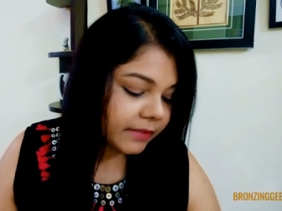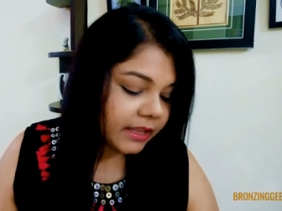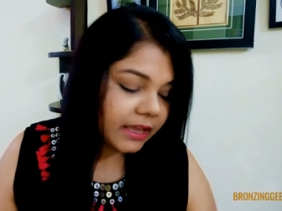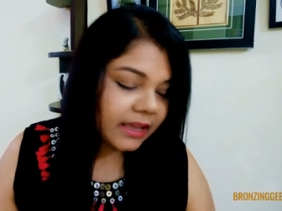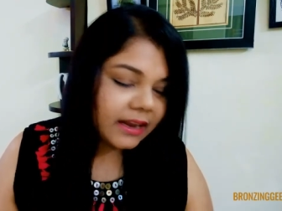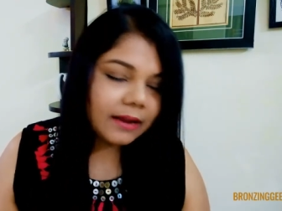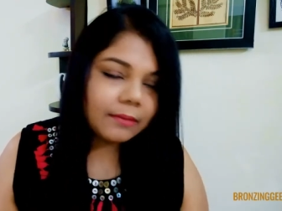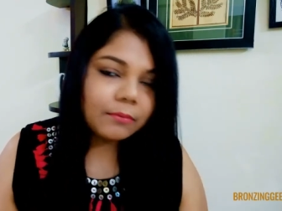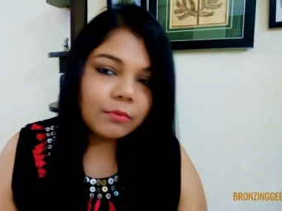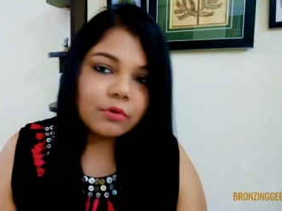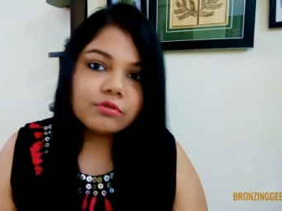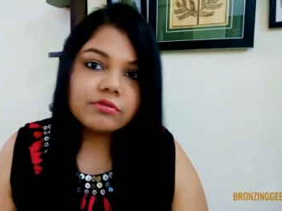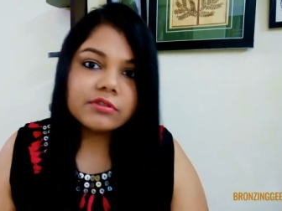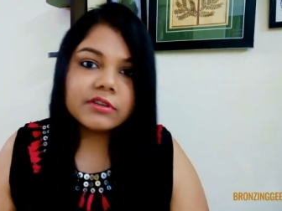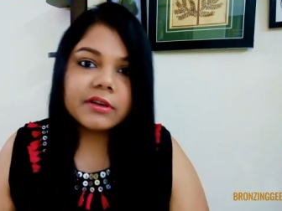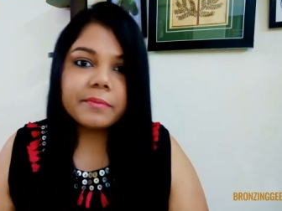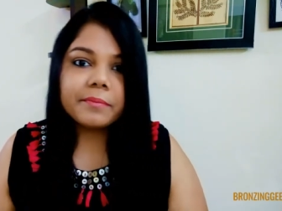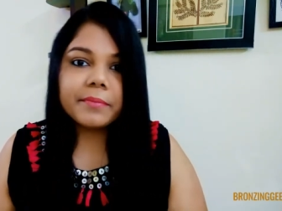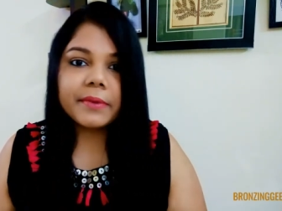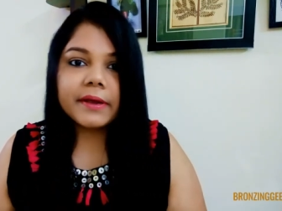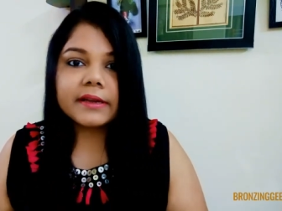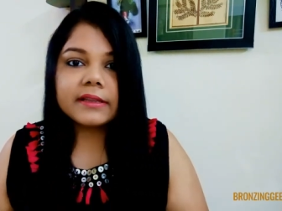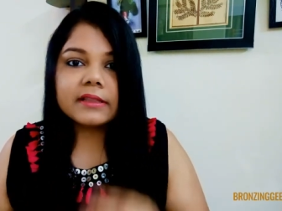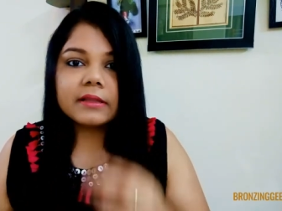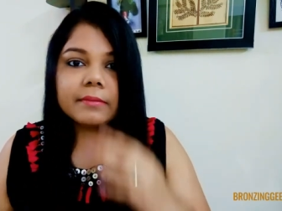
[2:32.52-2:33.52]
and I'm going to
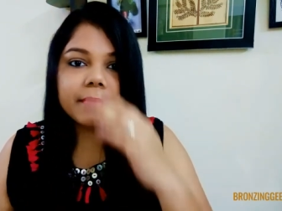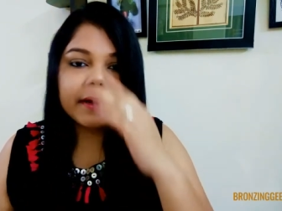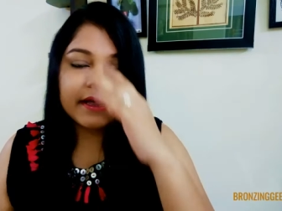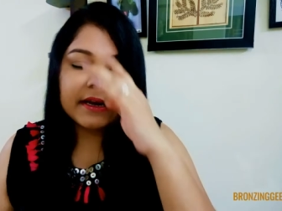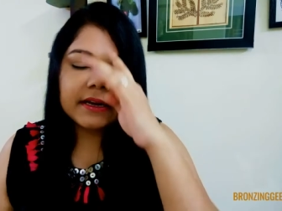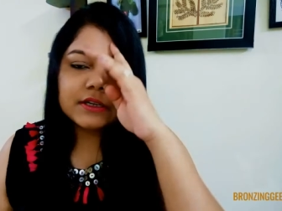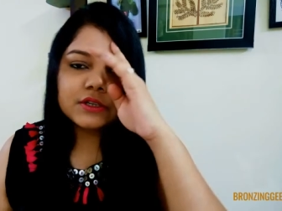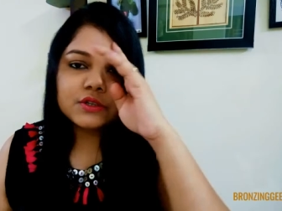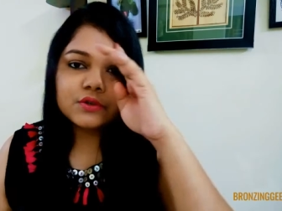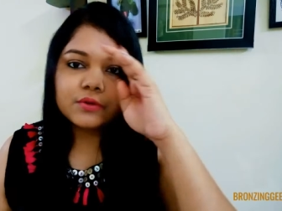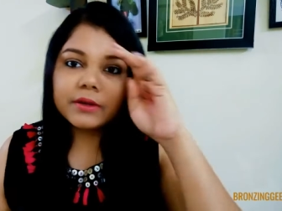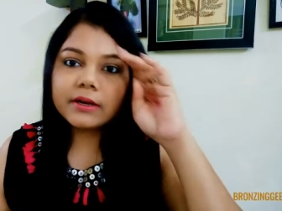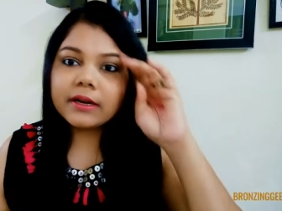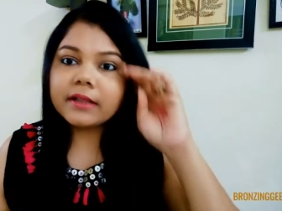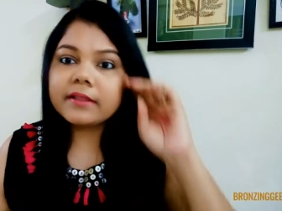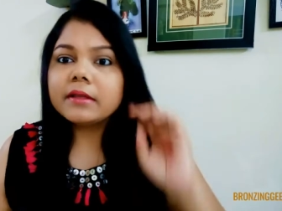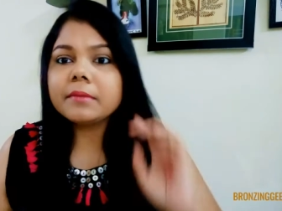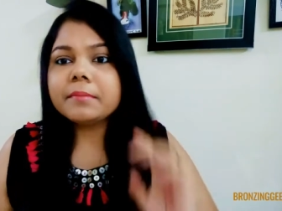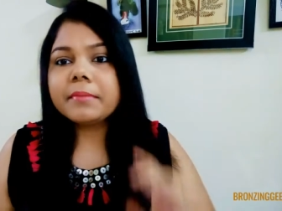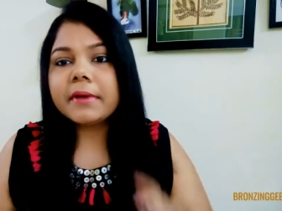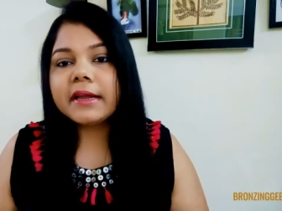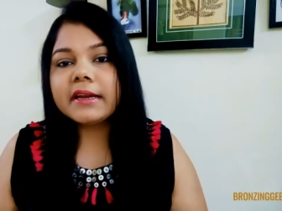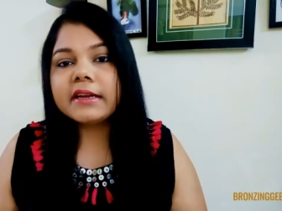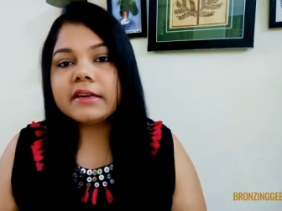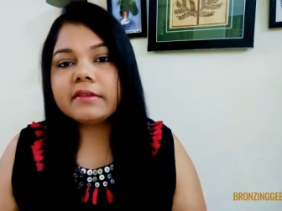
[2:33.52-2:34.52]
compare the palette to
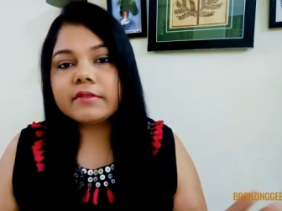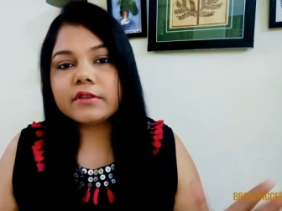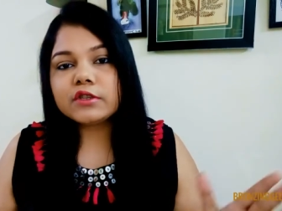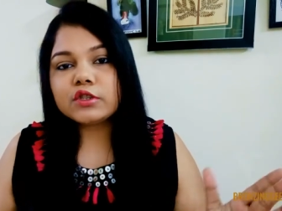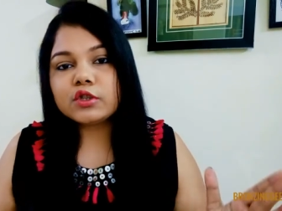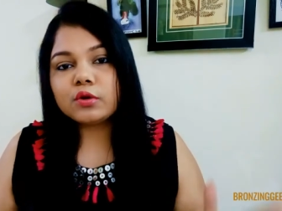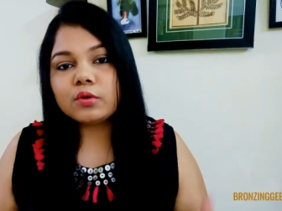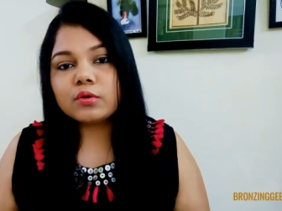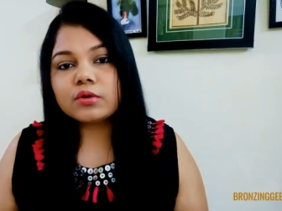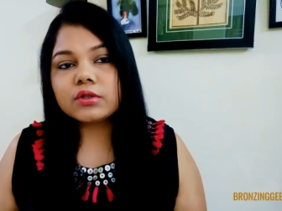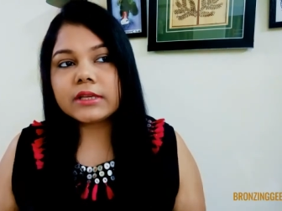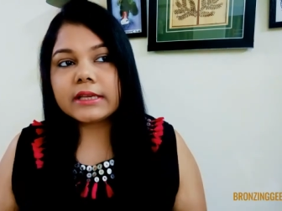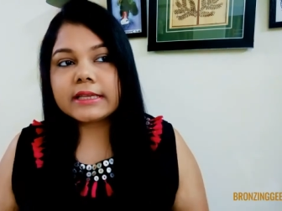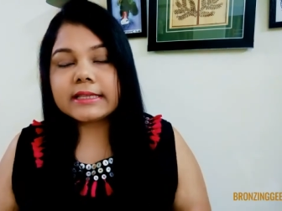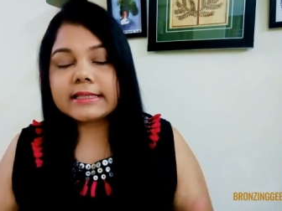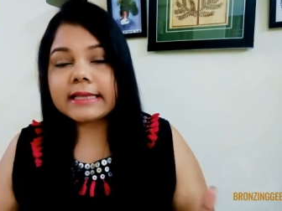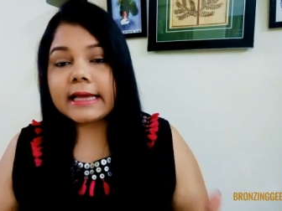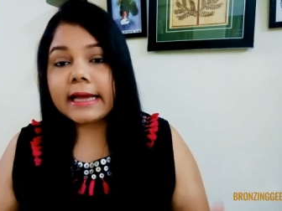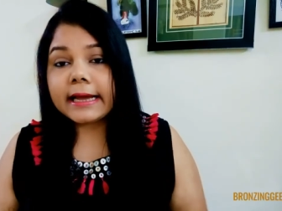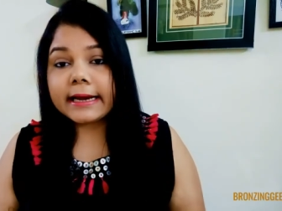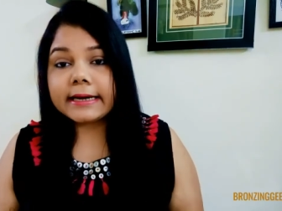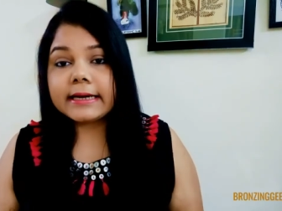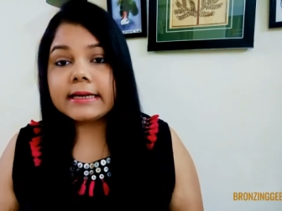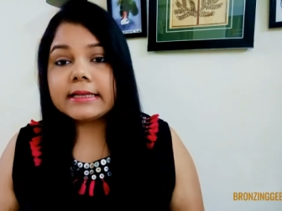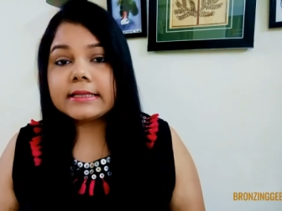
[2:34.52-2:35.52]
another palette which looks
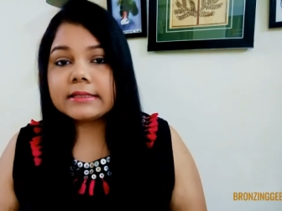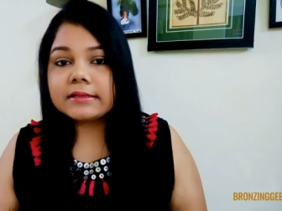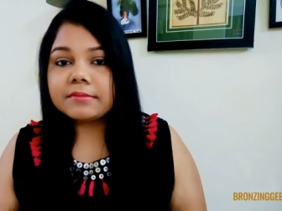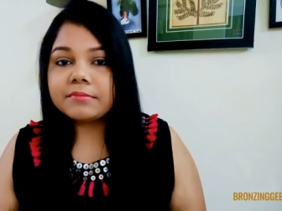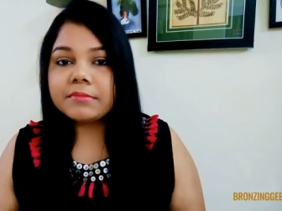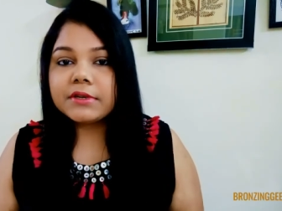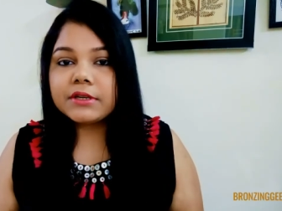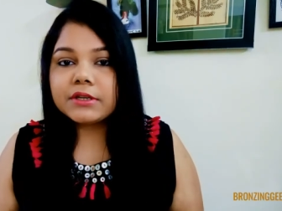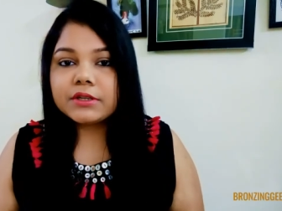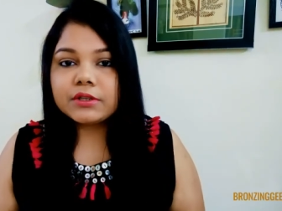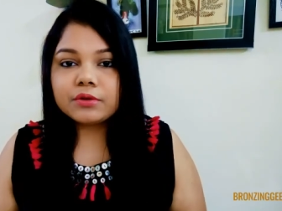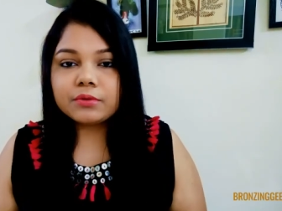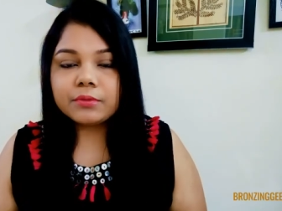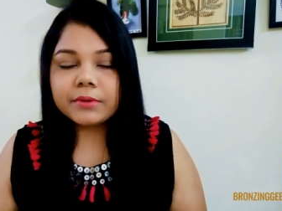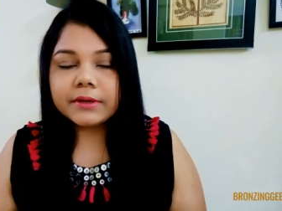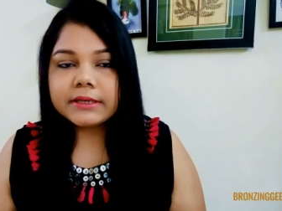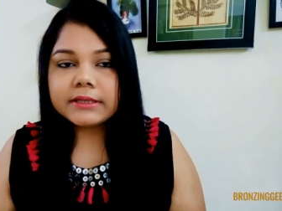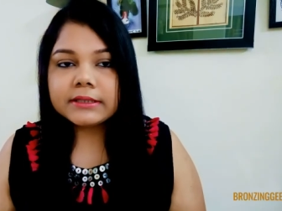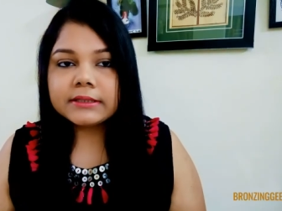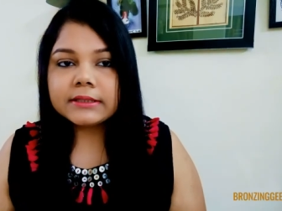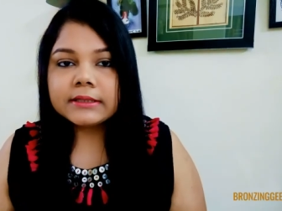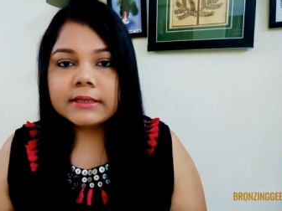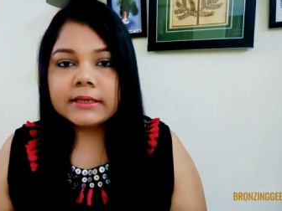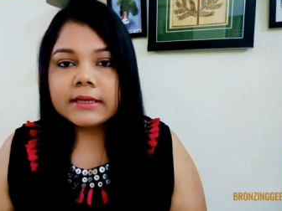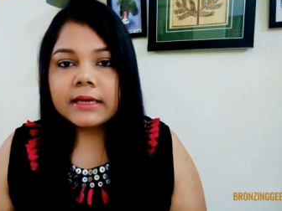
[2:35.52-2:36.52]
exactly similar to
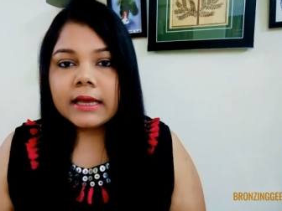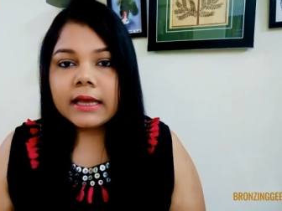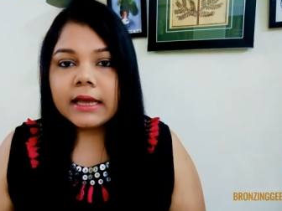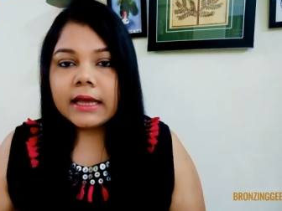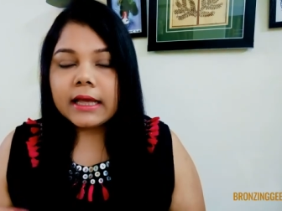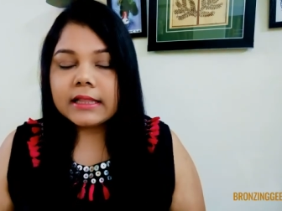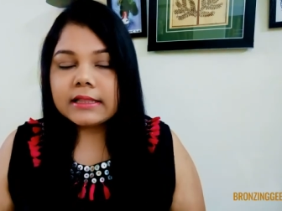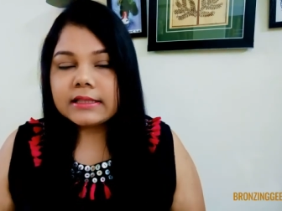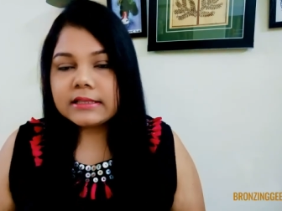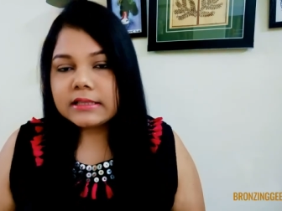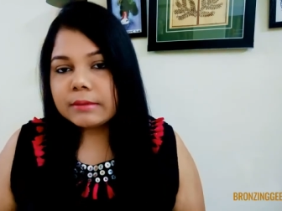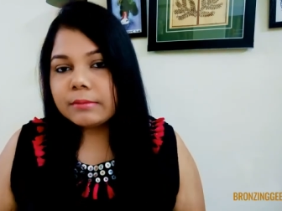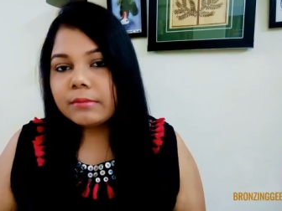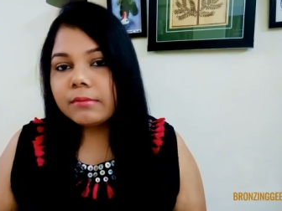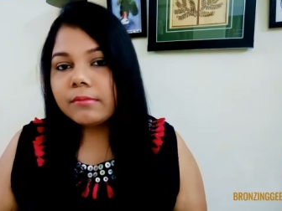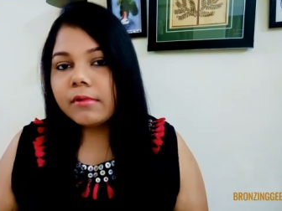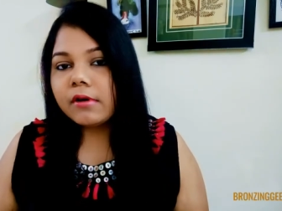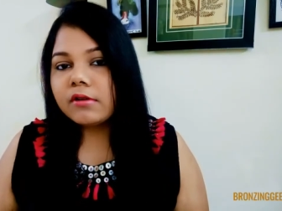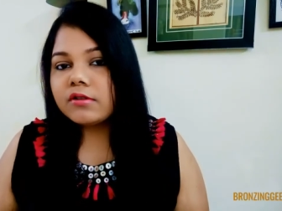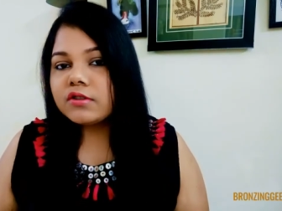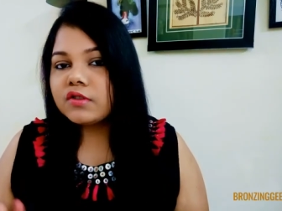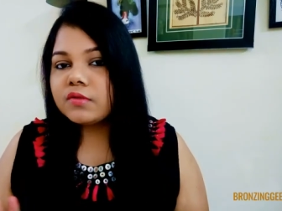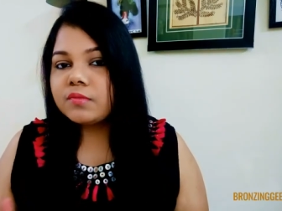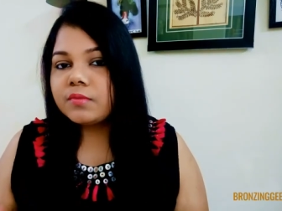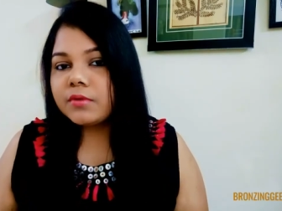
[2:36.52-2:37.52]
it and same
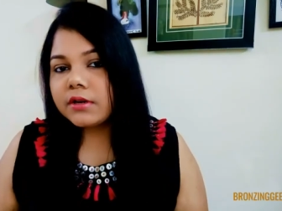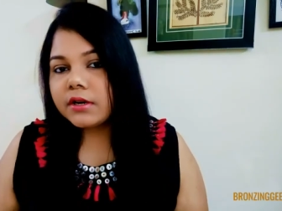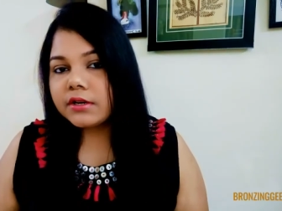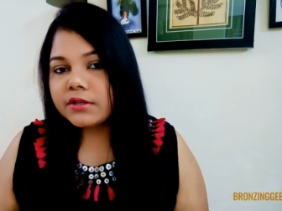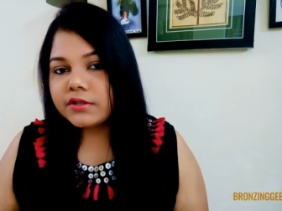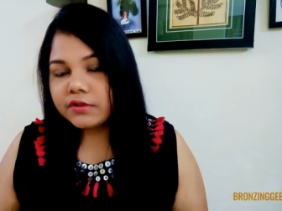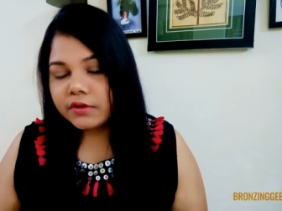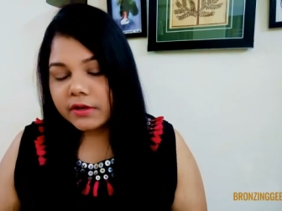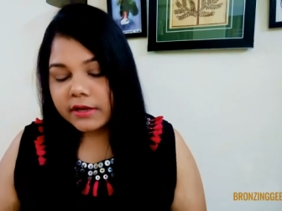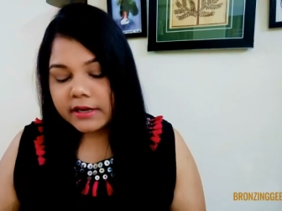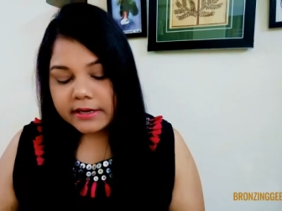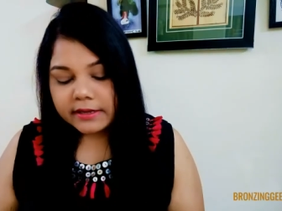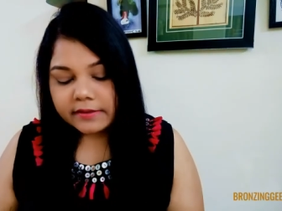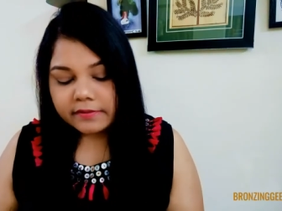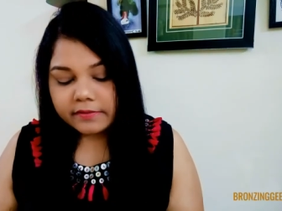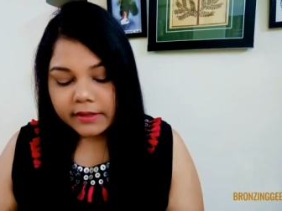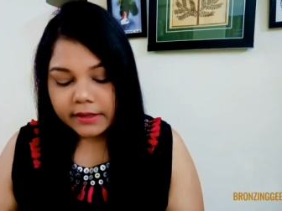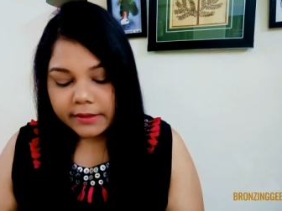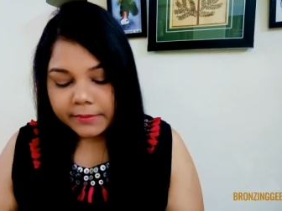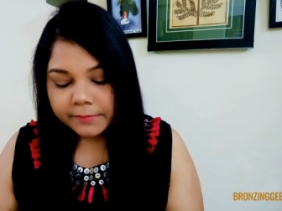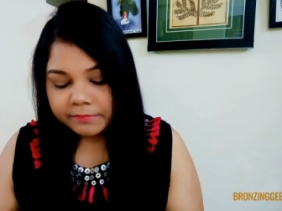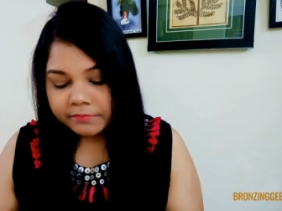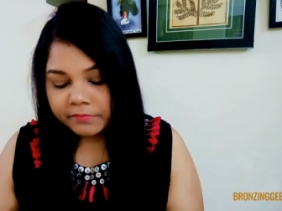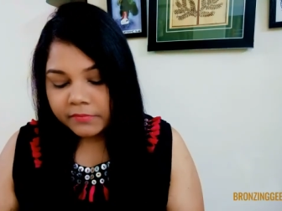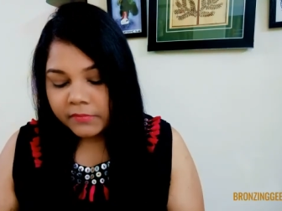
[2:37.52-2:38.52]
amount of product you're getting
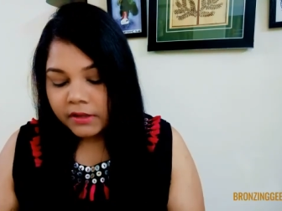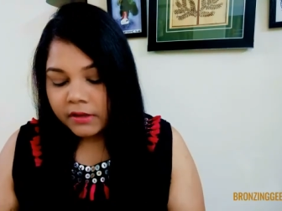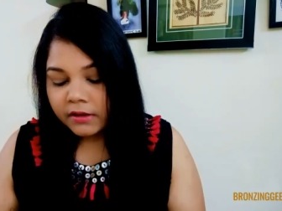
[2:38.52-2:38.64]
there.